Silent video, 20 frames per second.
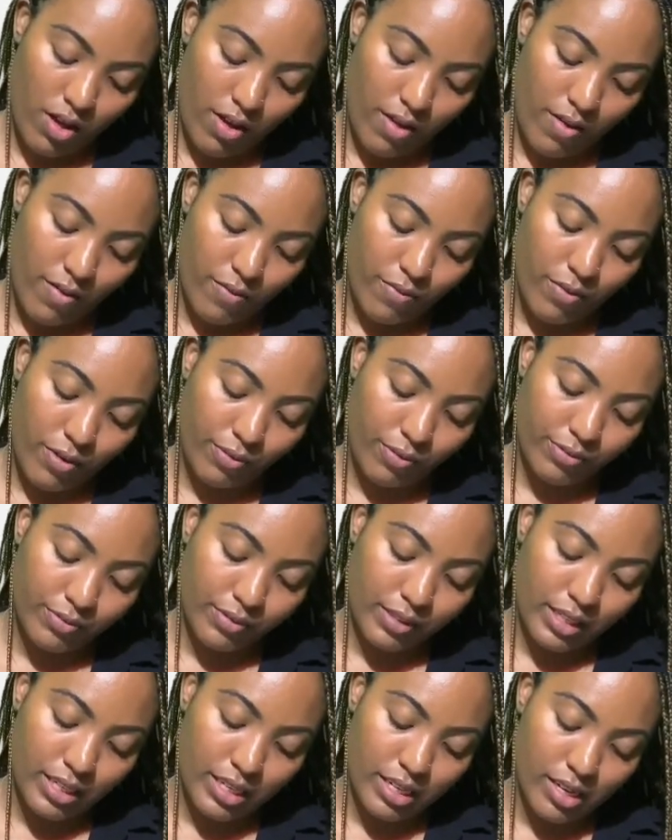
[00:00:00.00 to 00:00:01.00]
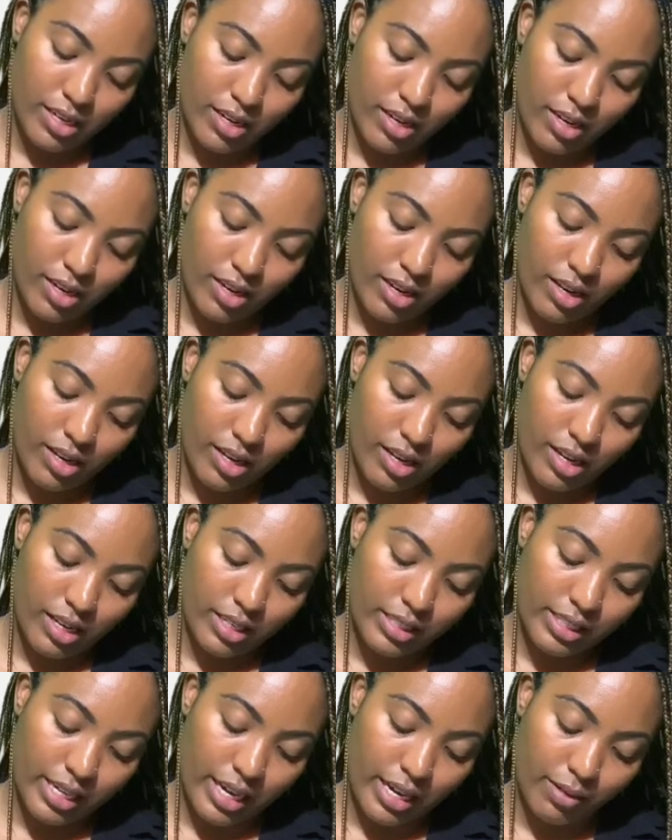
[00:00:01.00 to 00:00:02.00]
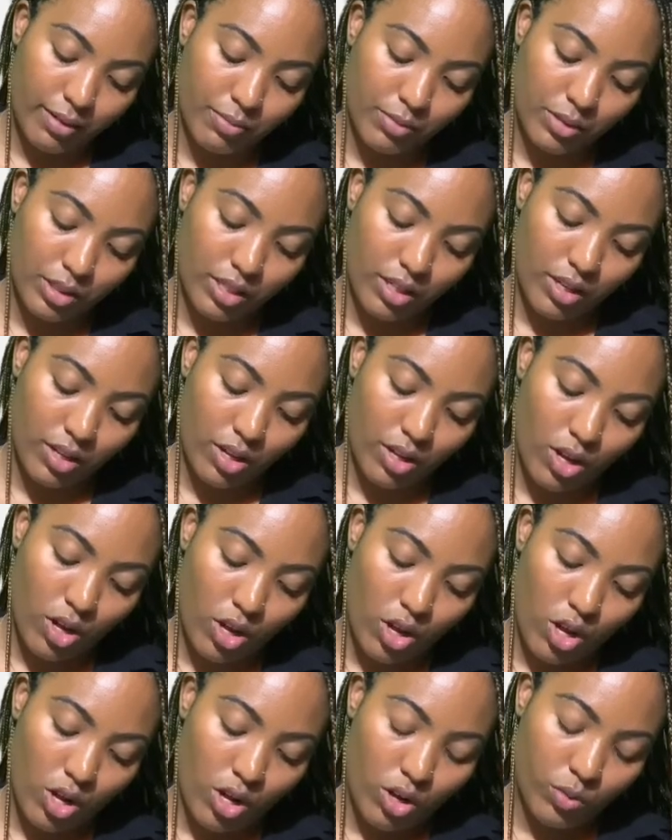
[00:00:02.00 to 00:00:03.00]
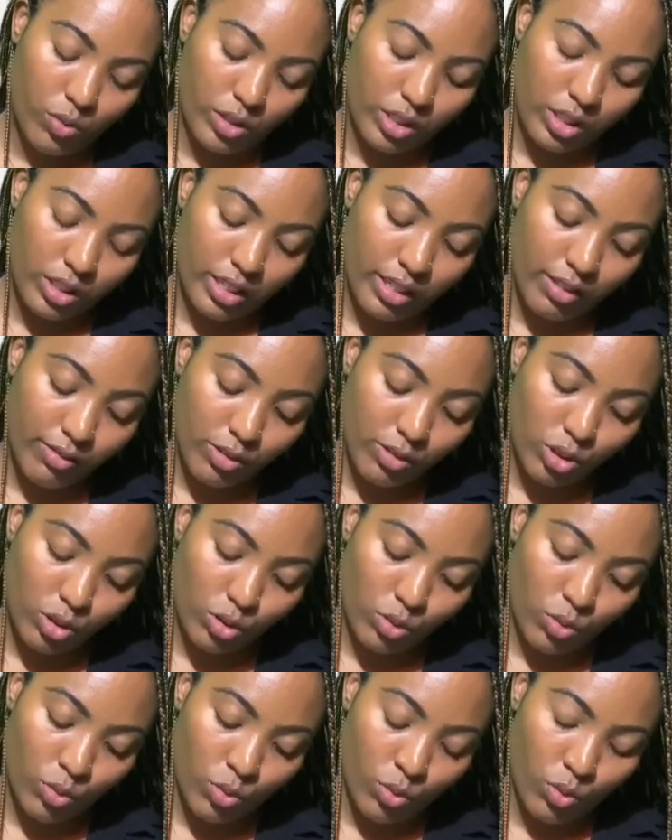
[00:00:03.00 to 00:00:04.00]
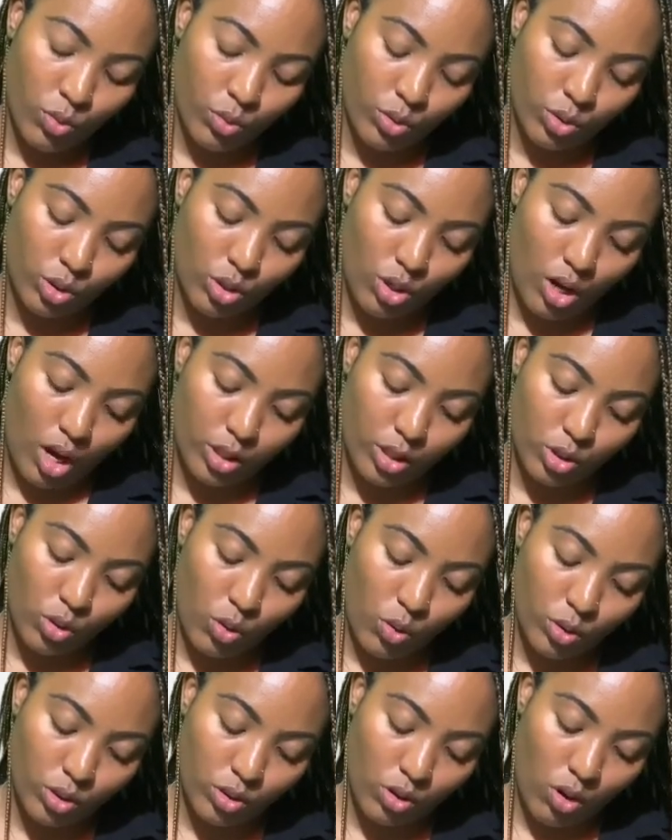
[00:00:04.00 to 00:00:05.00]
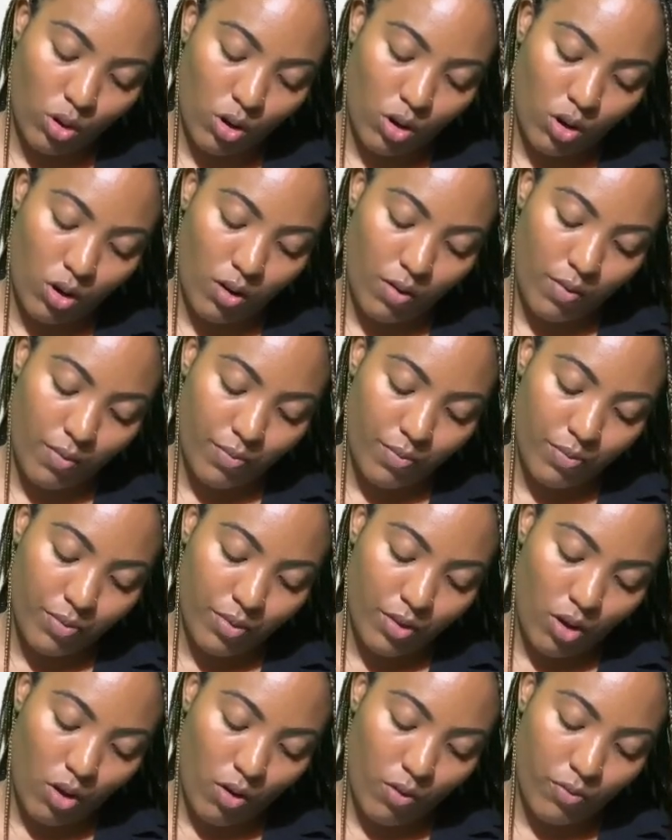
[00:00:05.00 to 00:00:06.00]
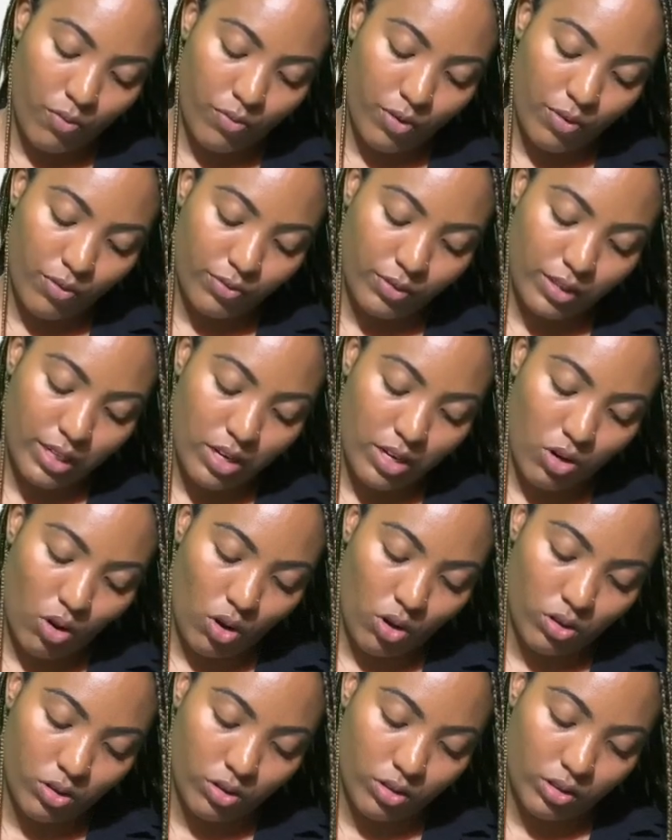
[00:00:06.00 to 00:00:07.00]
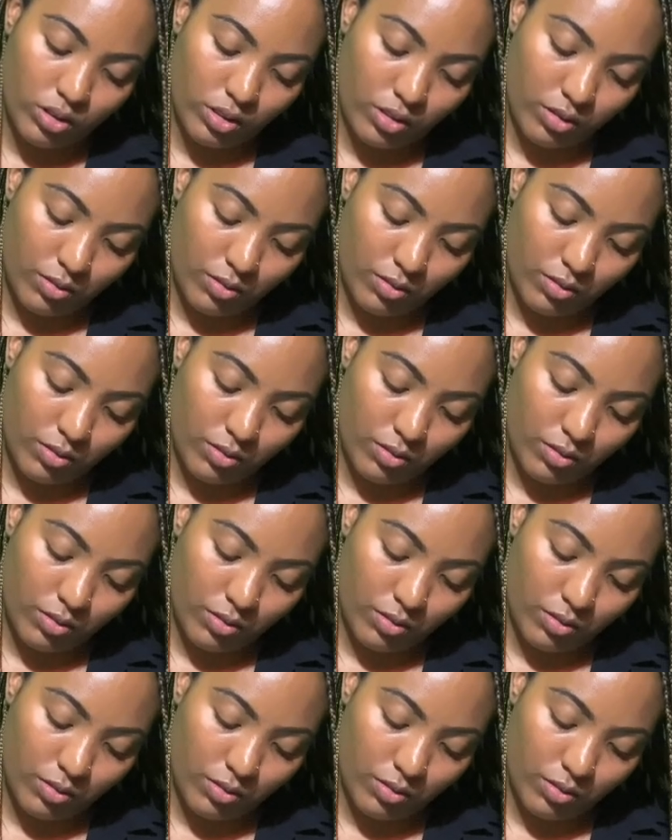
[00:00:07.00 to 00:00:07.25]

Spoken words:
15 times, which gives you a total of $15